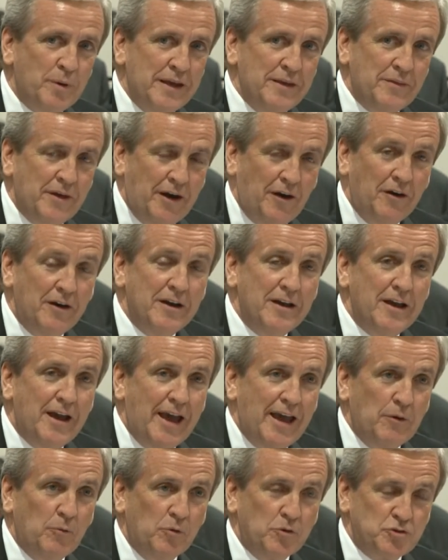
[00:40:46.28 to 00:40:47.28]
be there
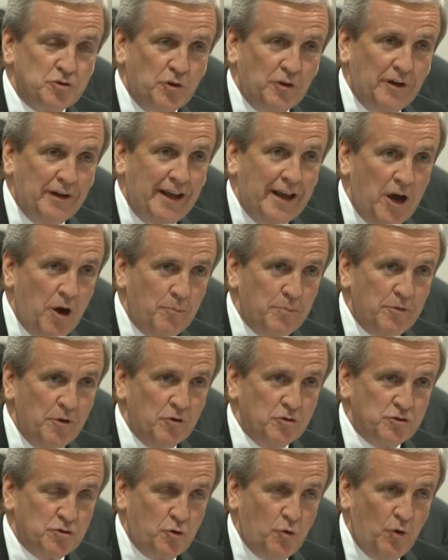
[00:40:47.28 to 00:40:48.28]
and will certainly help
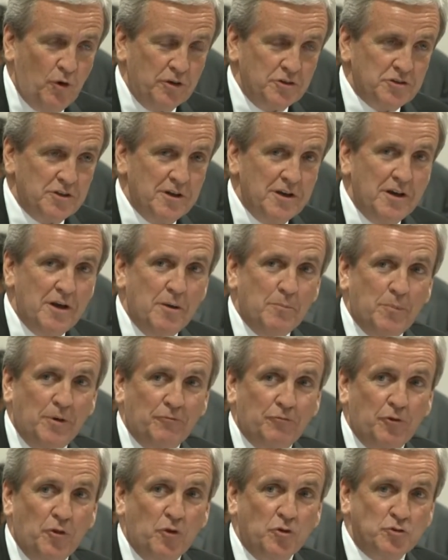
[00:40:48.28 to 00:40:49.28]
those courts.
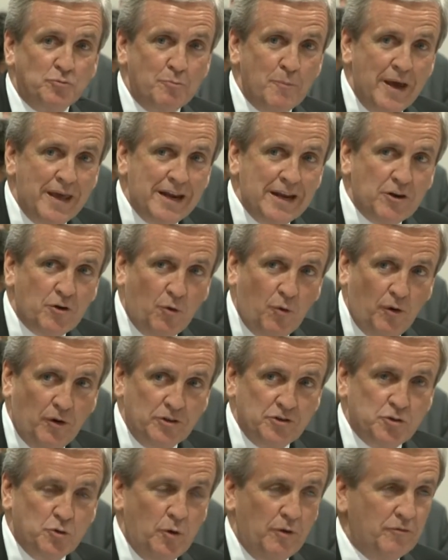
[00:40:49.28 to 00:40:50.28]
But for those many
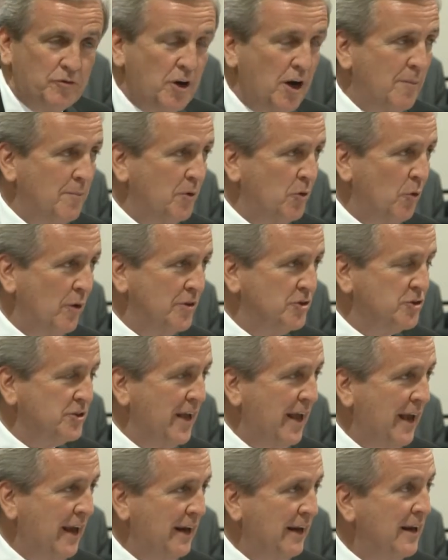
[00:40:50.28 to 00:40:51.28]
courts who have come to us
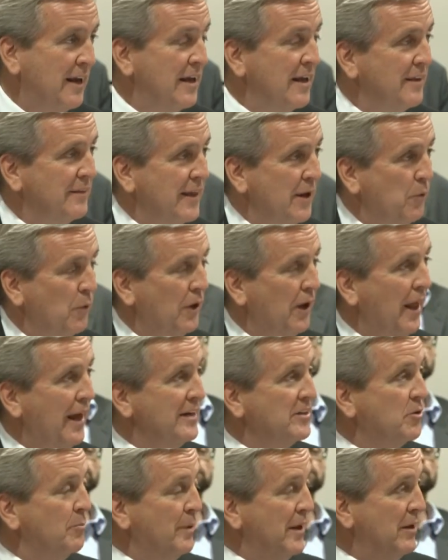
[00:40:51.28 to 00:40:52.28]
saying they would
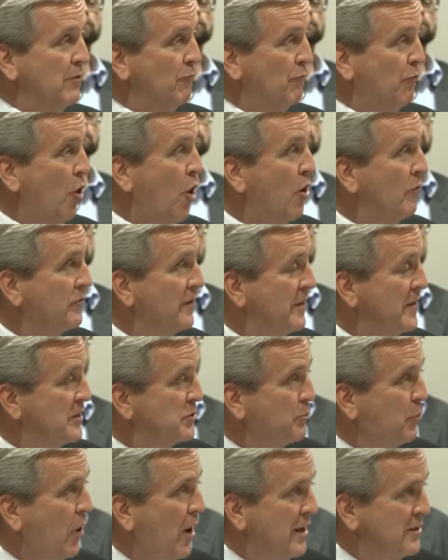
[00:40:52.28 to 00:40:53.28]
like to be involved in
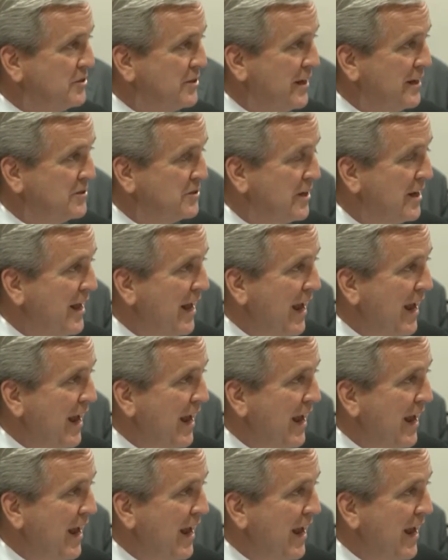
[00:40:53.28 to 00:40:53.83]
this process